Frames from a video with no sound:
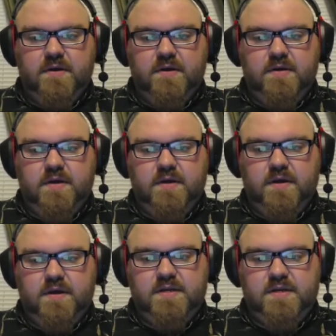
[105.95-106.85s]

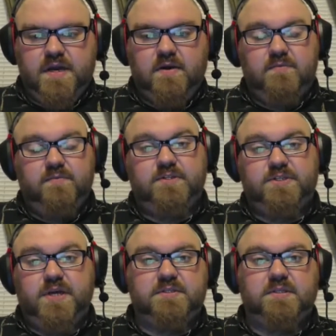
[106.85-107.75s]
Darren, which
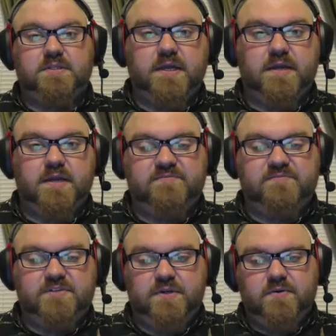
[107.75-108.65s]
I was lucky enough to
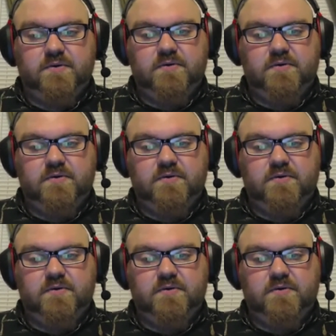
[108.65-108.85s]
do,